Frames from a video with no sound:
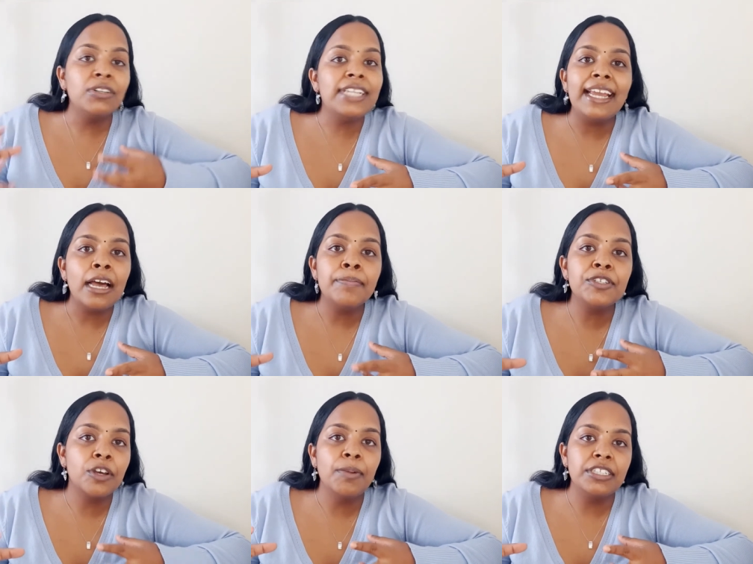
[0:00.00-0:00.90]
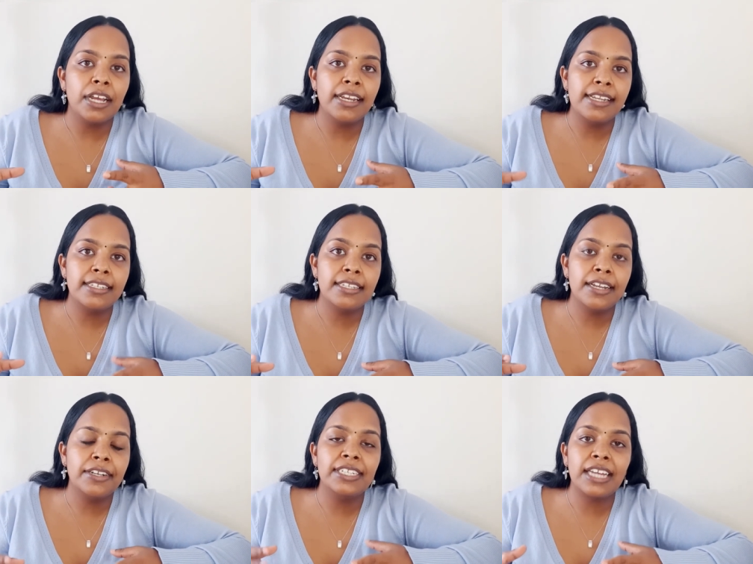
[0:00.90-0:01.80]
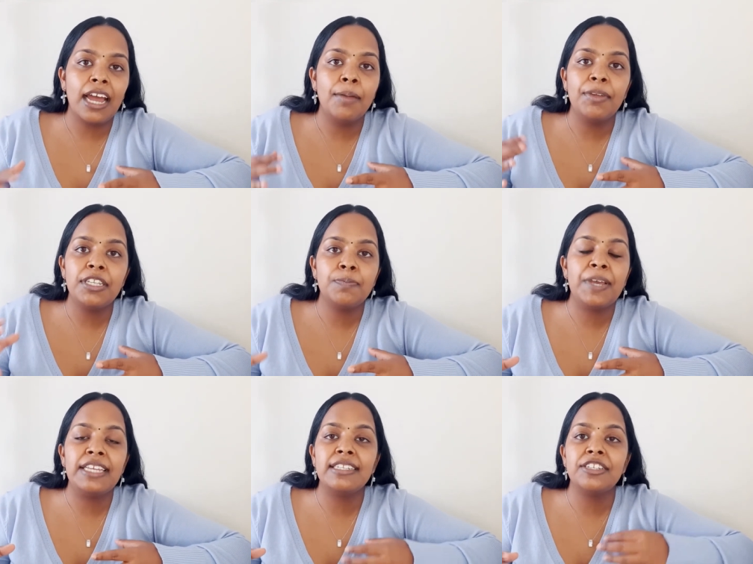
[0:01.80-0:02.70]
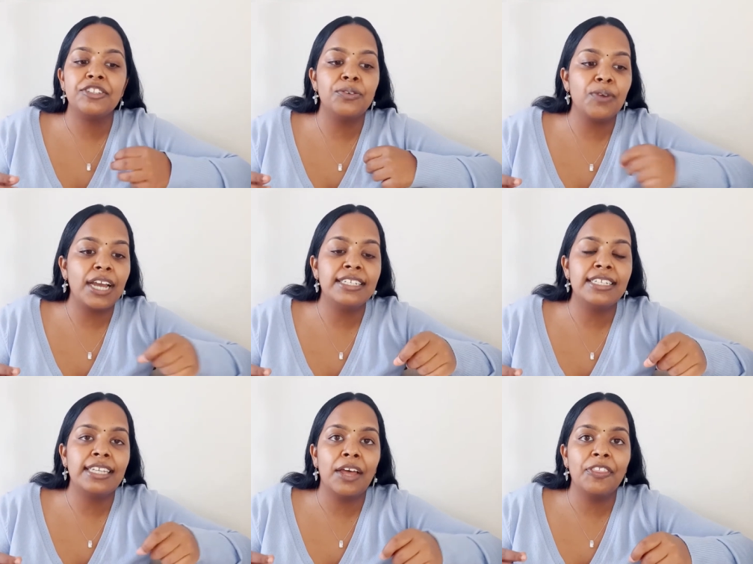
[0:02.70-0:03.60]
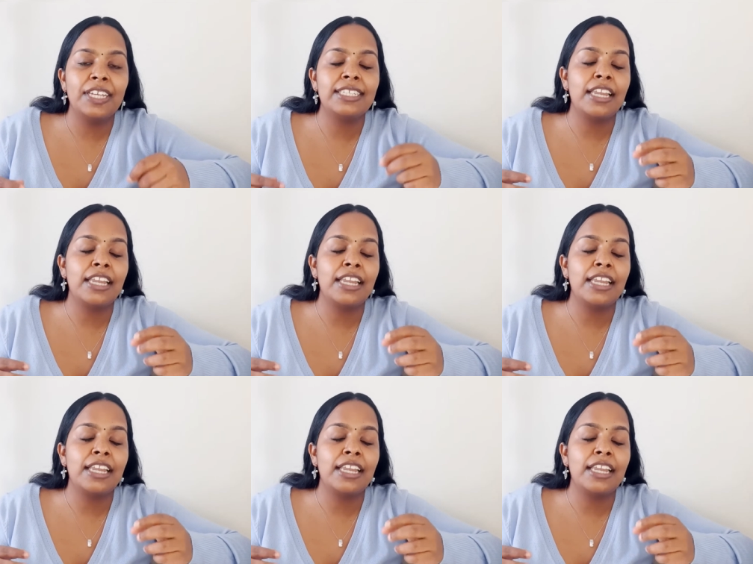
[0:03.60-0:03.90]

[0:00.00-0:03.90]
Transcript: will take up so much unnecessary time and space into writing down things,